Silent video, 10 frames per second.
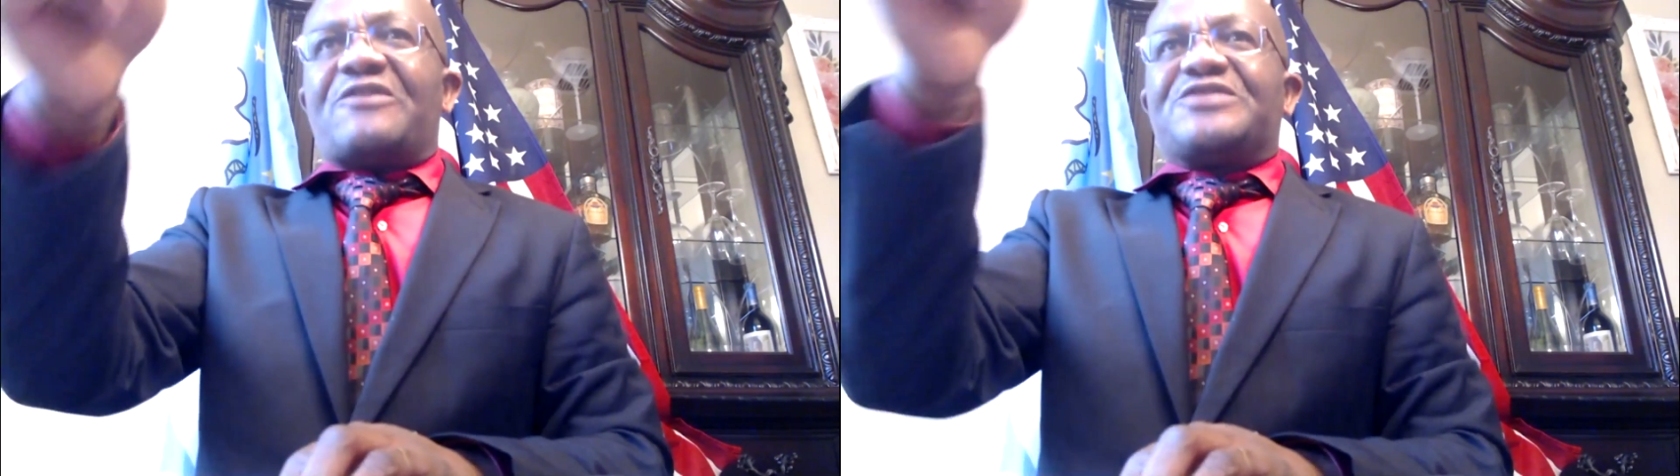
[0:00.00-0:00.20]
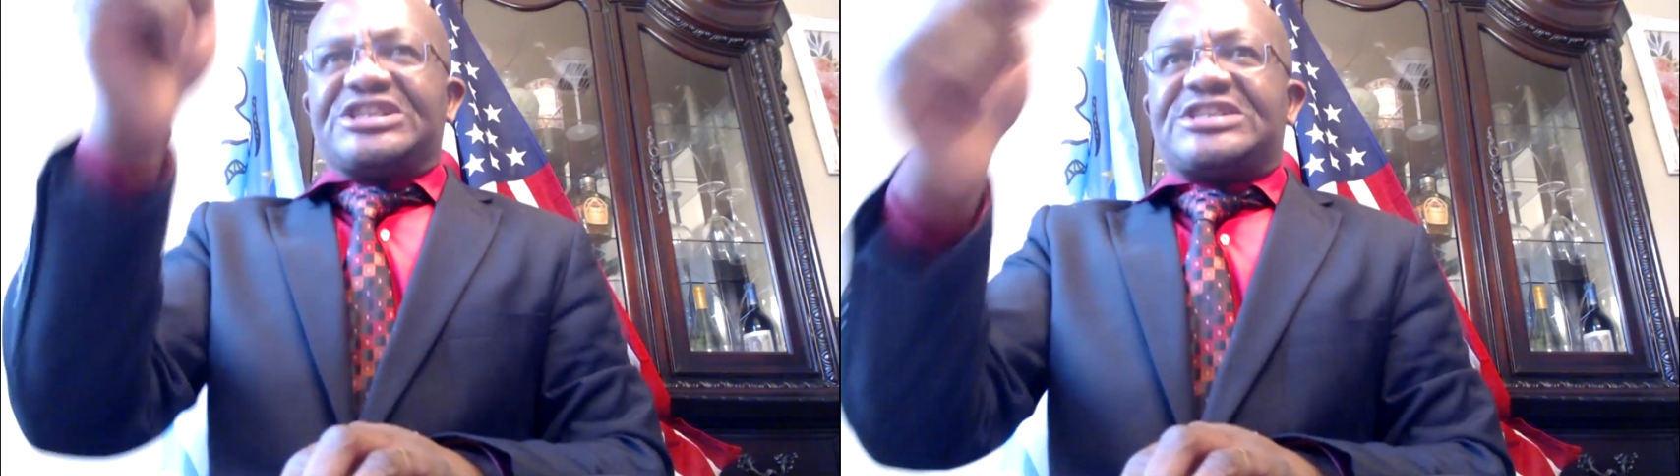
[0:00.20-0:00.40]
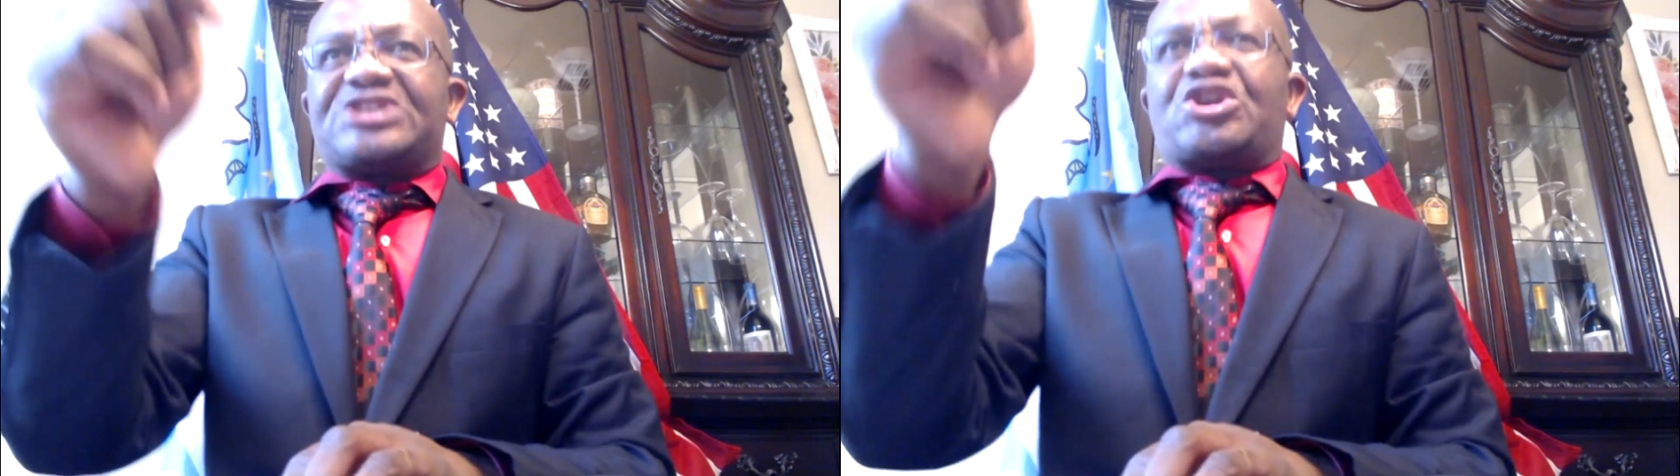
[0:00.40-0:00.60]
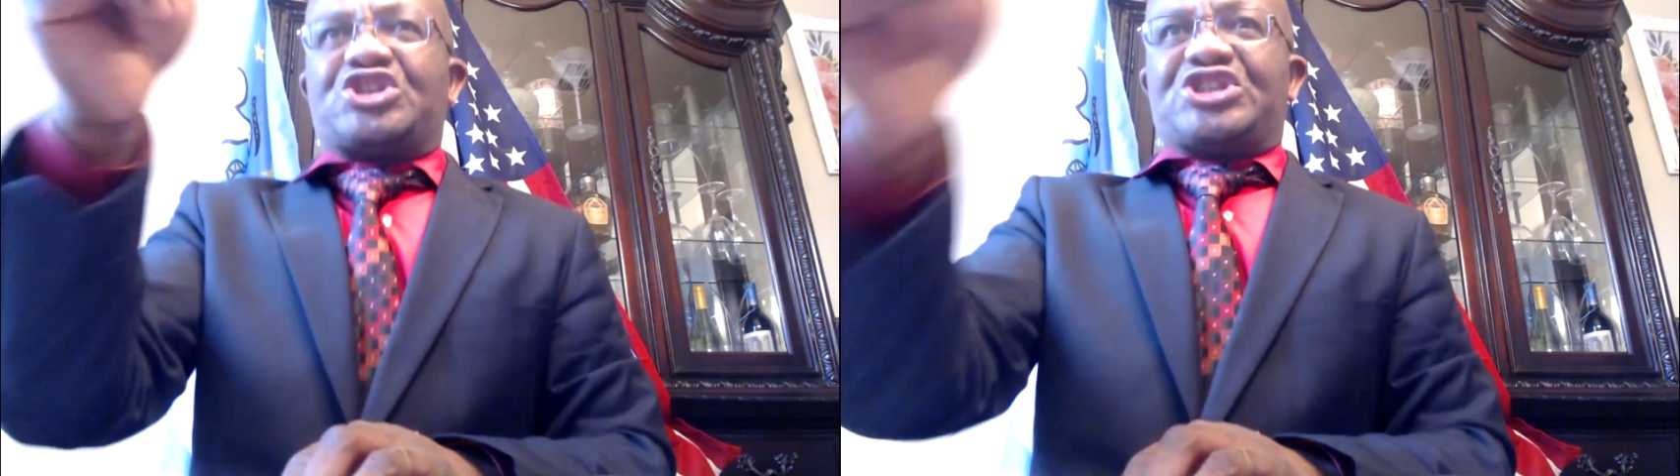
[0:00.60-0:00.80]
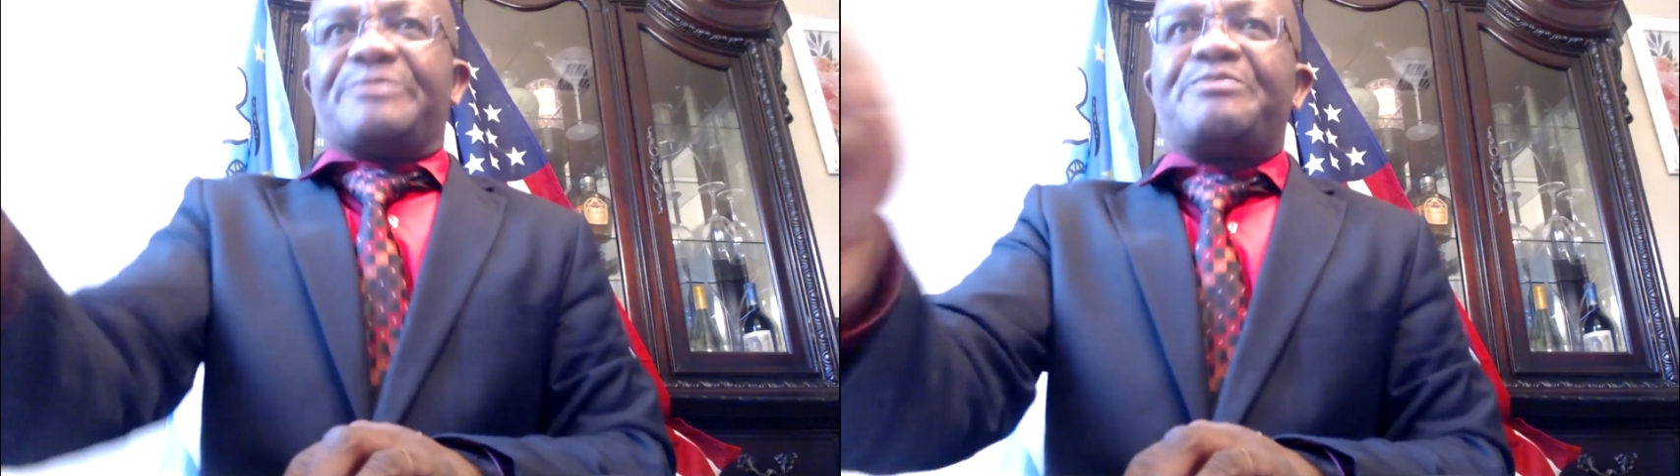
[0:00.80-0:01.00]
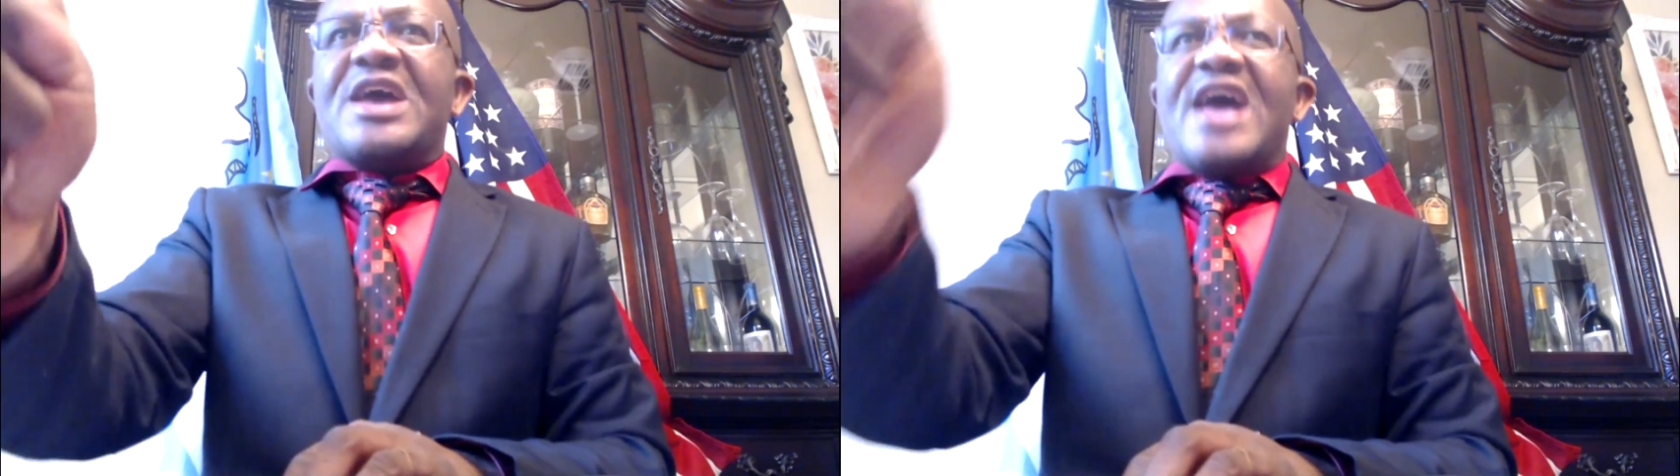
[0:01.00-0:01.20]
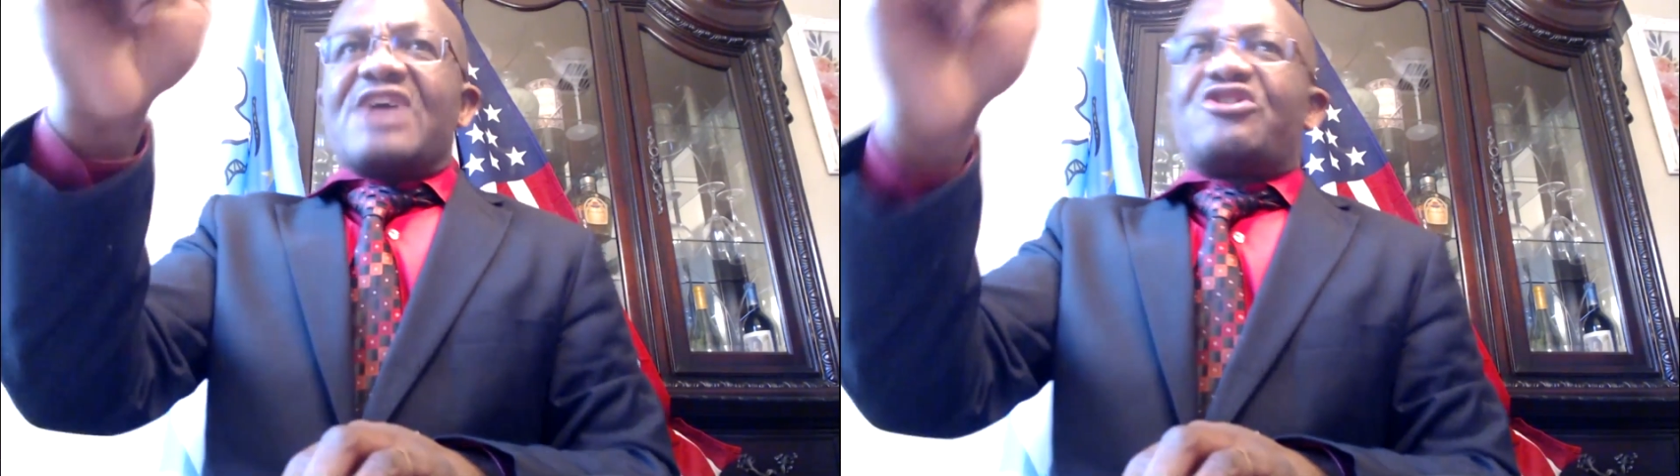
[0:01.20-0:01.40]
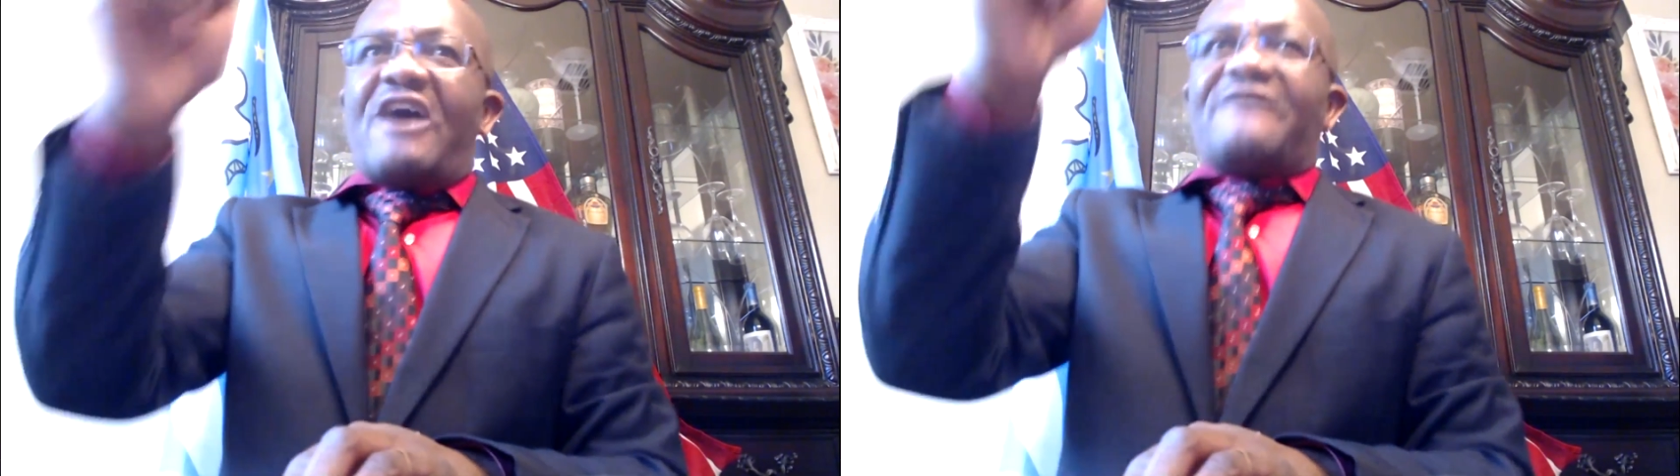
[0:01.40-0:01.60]
dictatorship, a
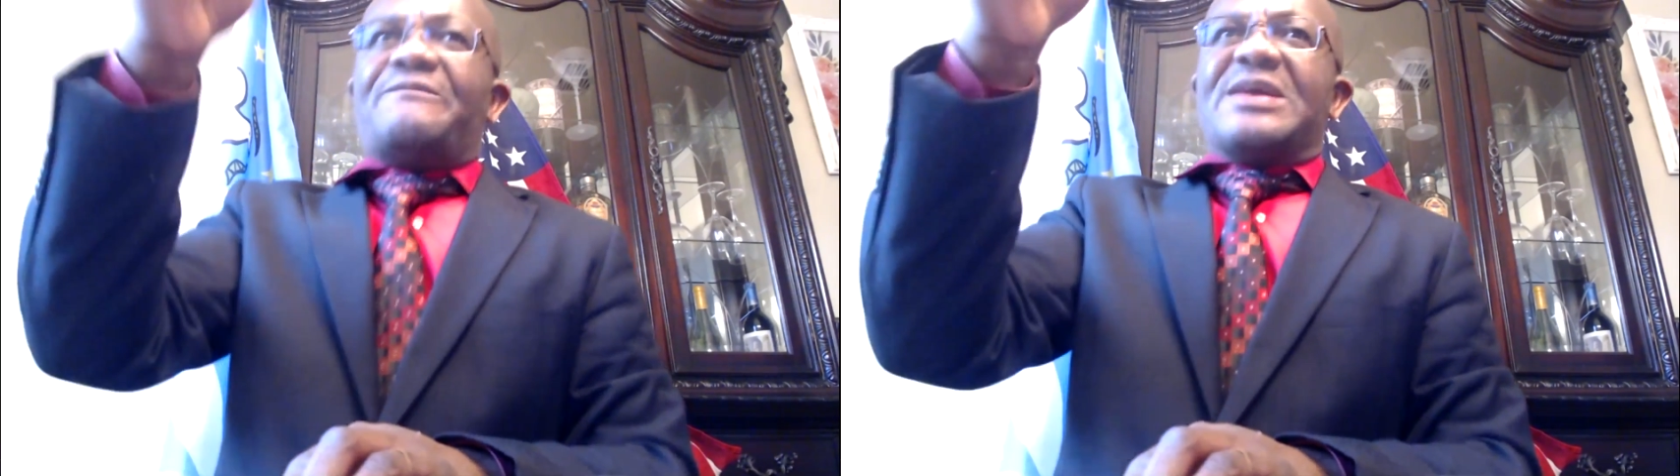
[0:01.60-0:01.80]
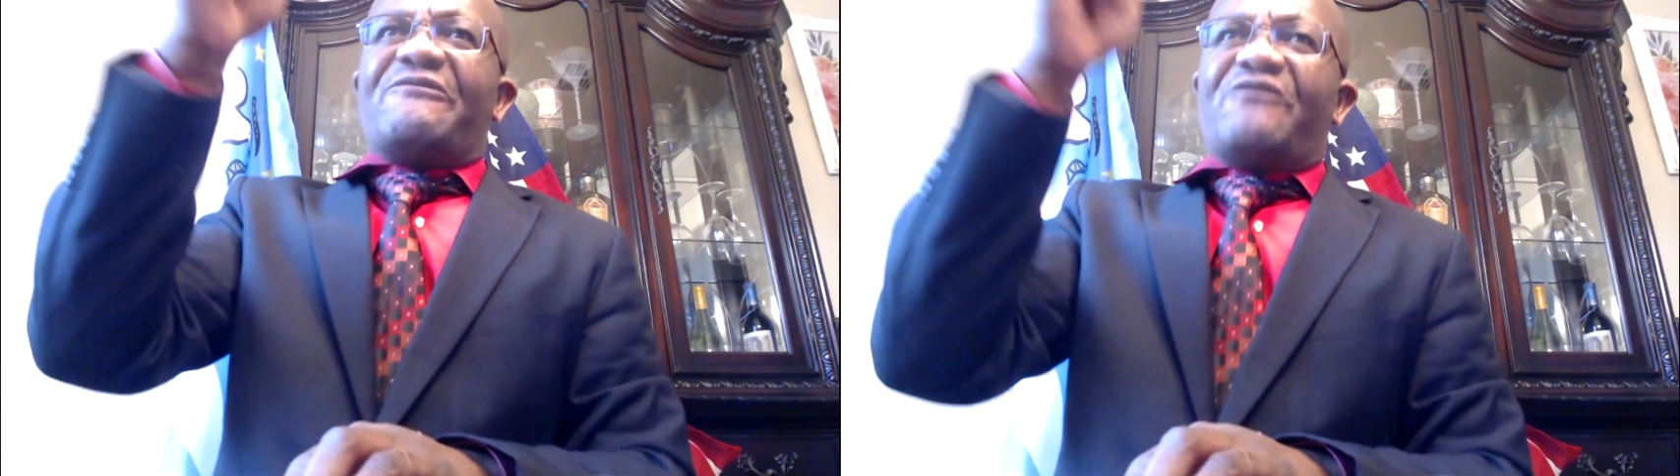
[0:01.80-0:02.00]
government of